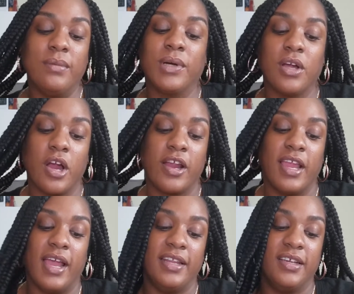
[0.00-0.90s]
Macari
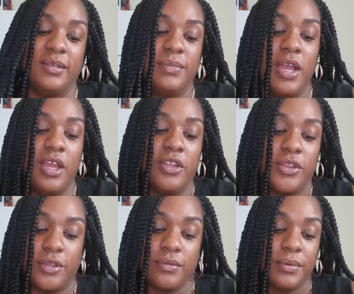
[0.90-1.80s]
item,
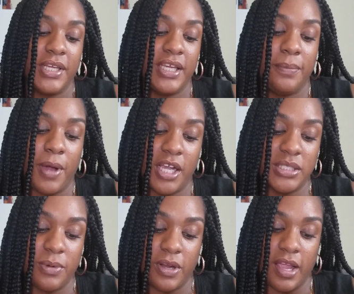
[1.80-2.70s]
three
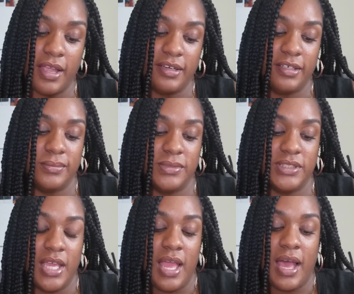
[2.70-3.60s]
Poshmark items.
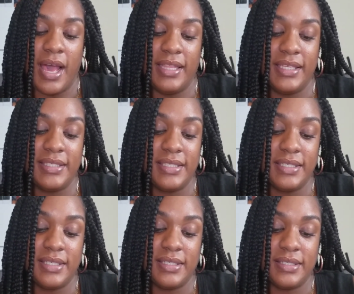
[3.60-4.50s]
I
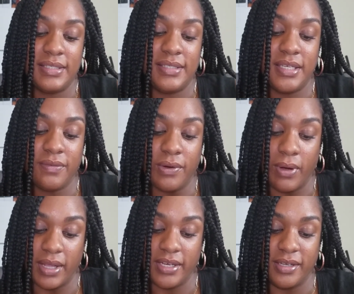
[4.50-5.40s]
listed zero
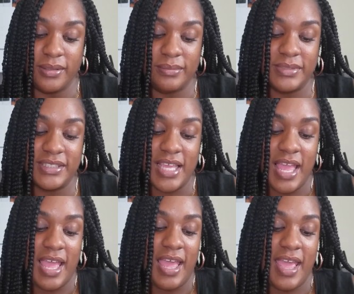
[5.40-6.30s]
items
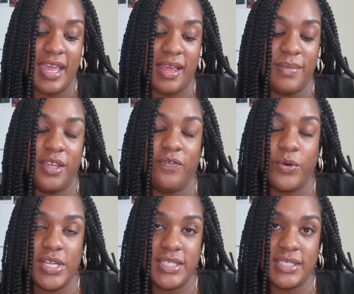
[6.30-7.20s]
and I made
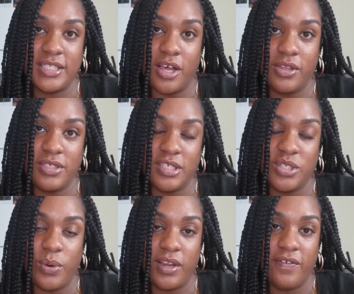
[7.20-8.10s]

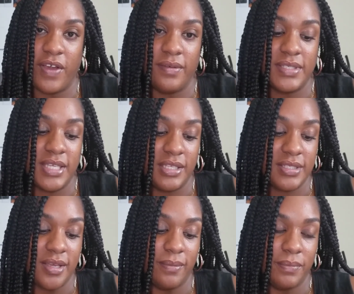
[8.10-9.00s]
$46.25
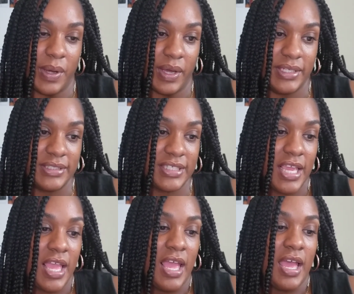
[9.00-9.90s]
combined.
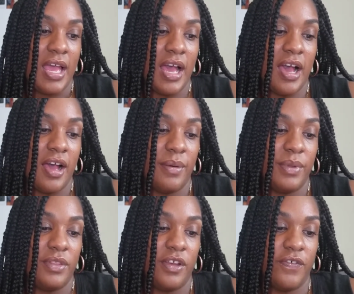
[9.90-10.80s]
Um,
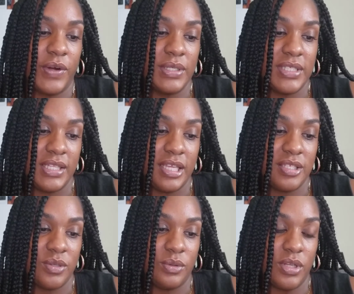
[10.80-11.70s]
the first thing that
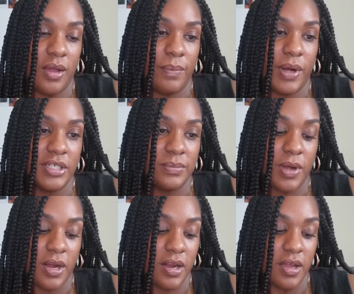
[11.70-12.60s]
sold on
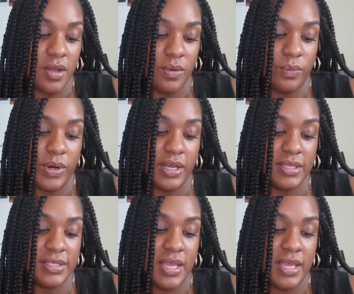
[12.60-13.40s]
Poshmark was